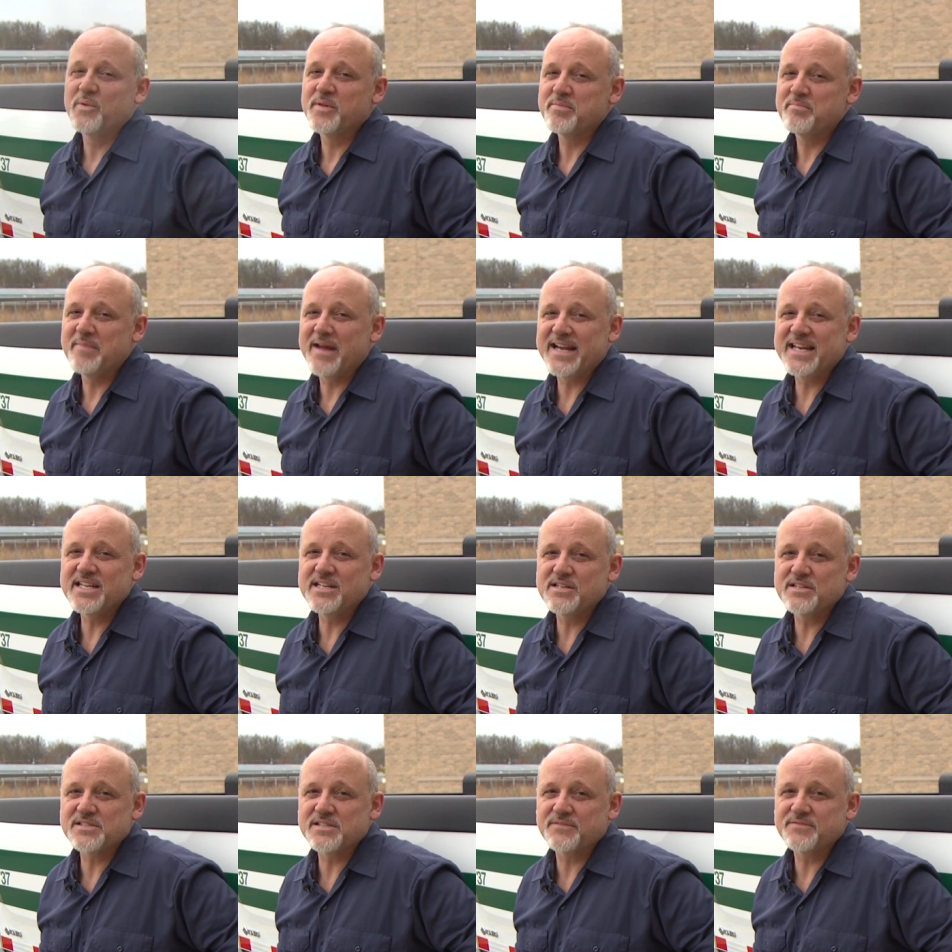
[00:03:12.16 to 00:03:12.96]
With many
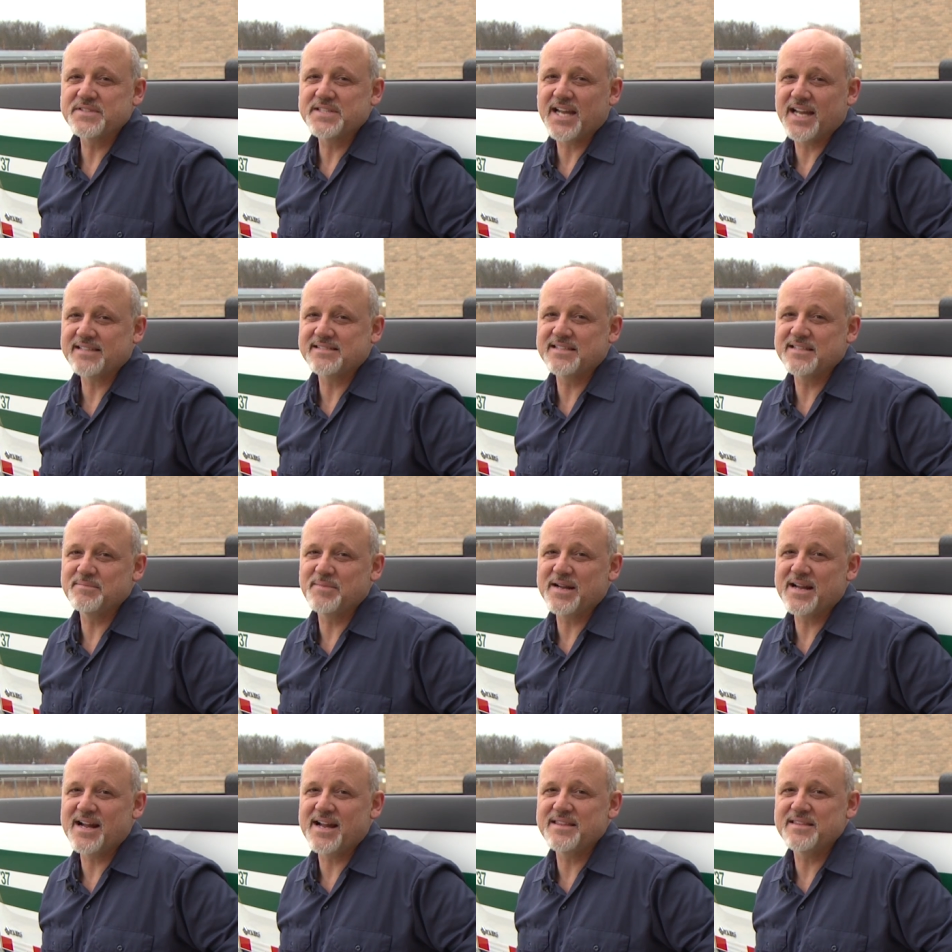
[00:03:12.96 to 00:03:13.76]
years of testing
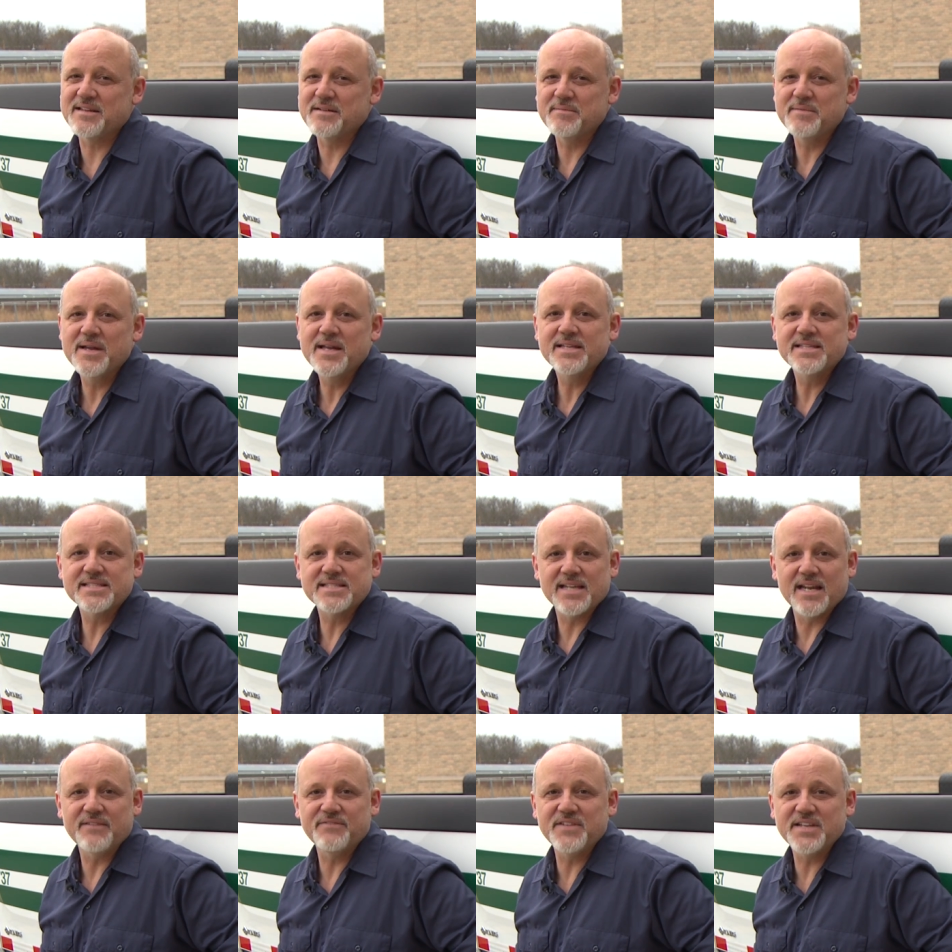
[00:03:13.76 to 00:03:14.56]
behind them,
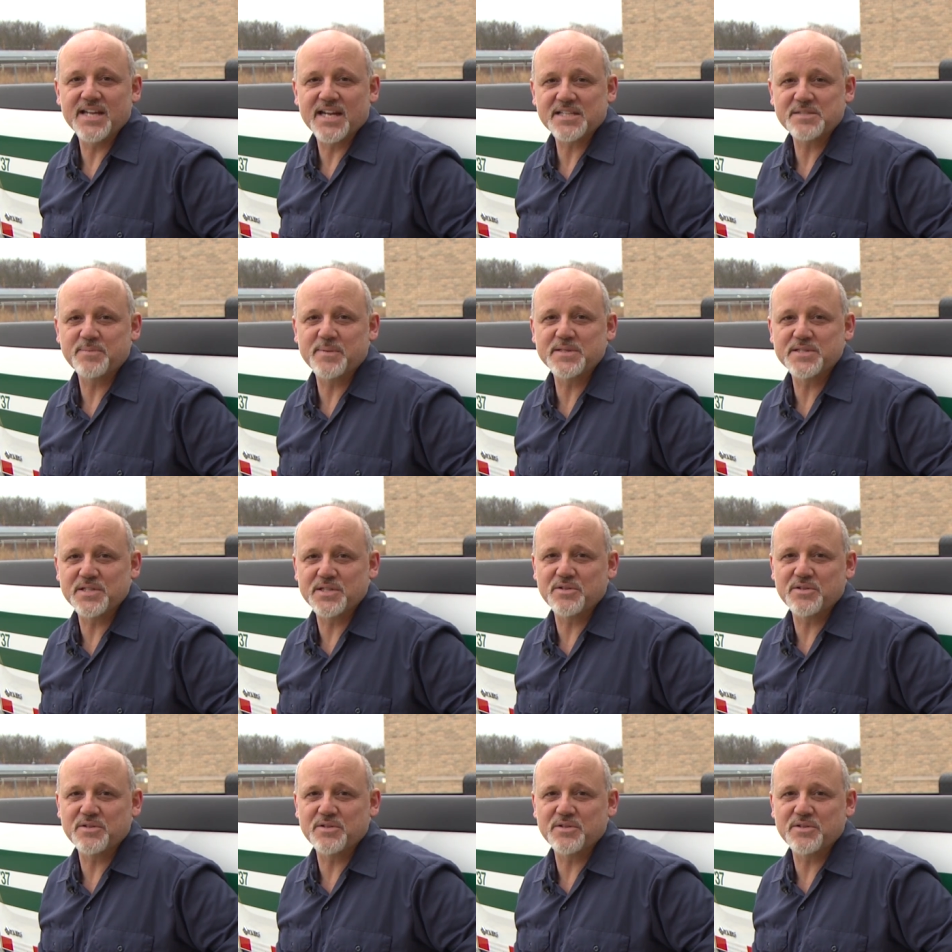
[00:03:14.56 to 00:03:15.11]
safety experts